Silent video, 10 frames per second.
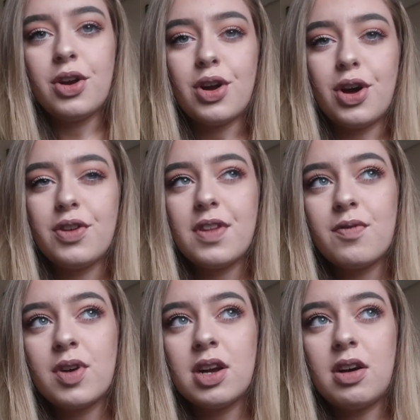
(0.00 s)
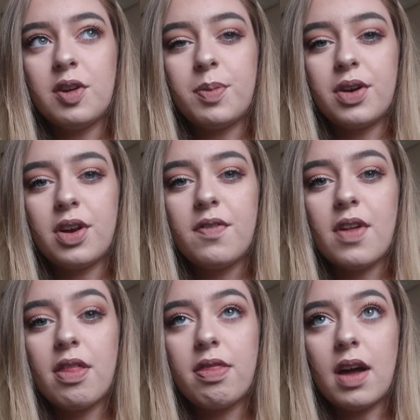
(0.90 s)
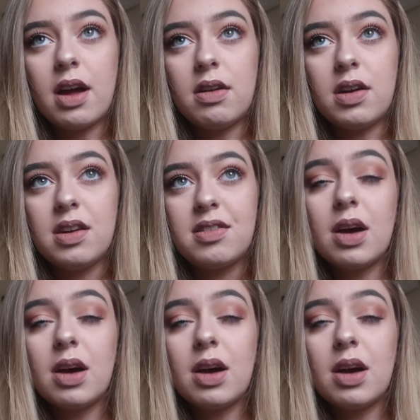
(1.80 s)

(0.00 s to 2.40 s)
don't know, they're really nice, but I don't know if they're that nice.